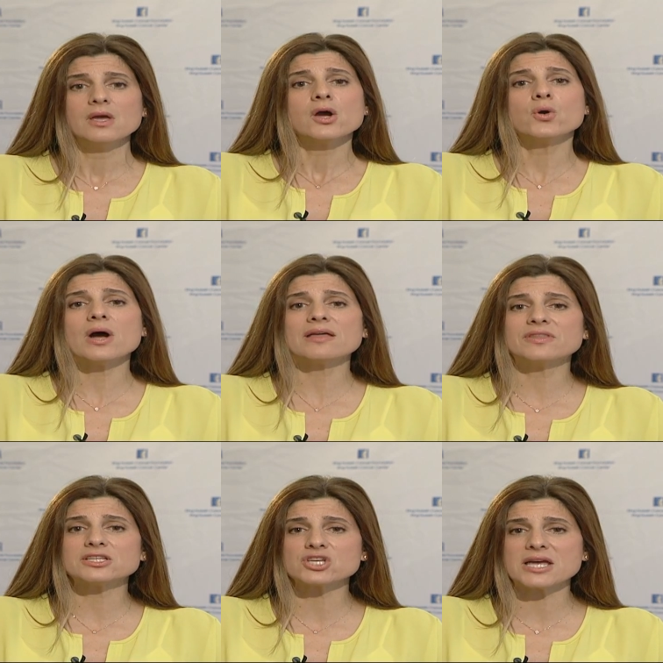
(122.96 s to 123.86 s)
who had
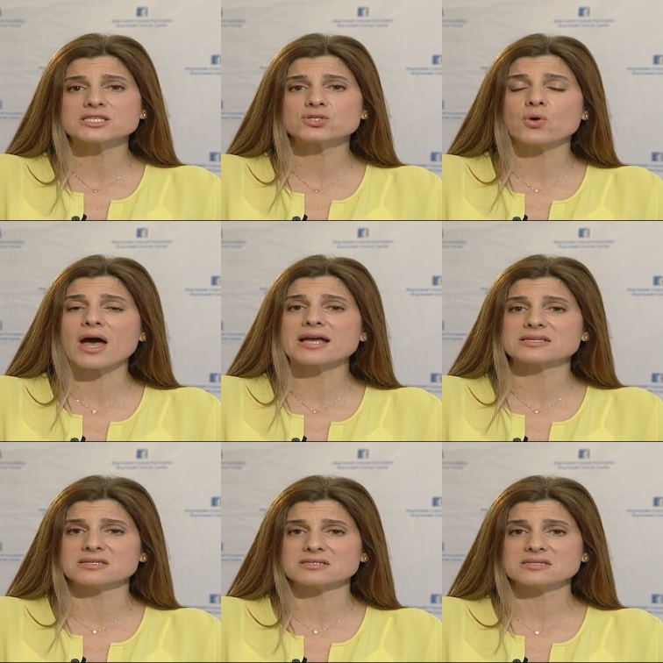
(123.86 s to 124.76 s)
the chance to
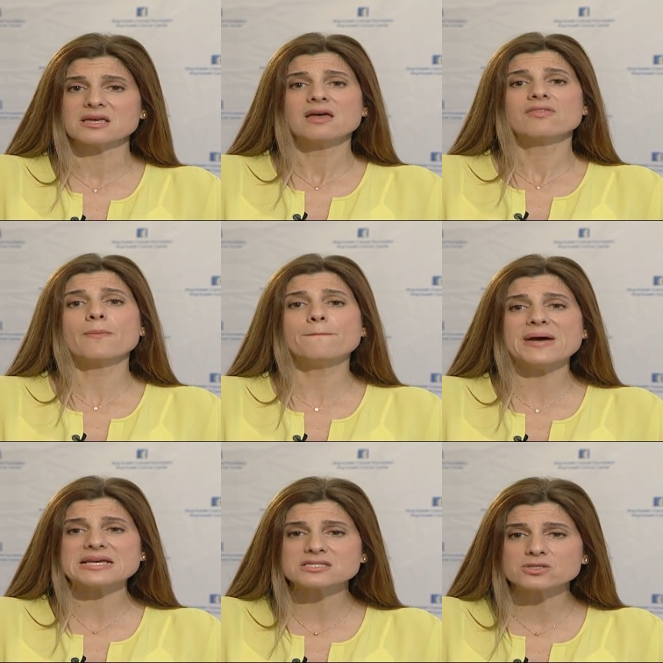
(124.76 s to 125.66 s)
access the
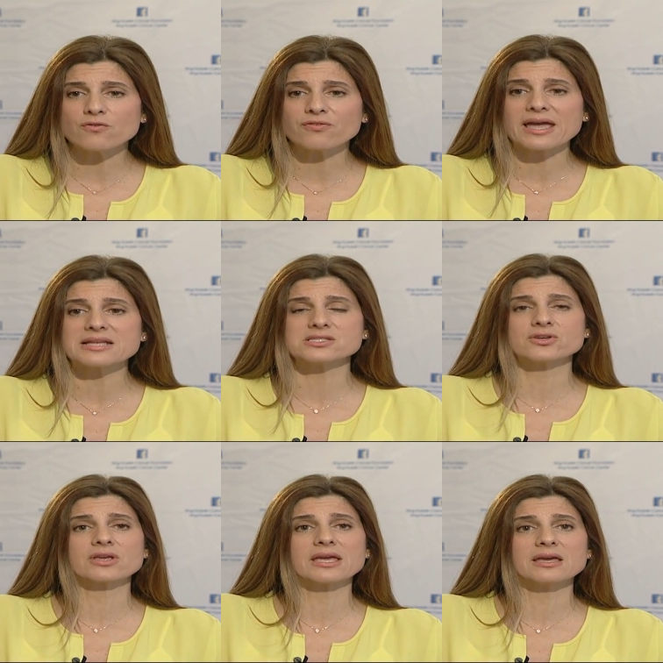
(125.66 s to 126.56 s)
best of cancer
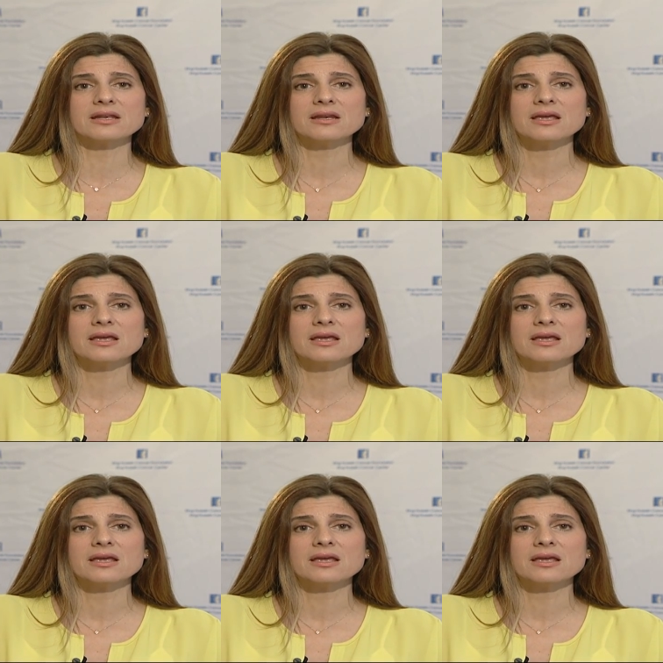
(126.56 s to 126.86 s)
care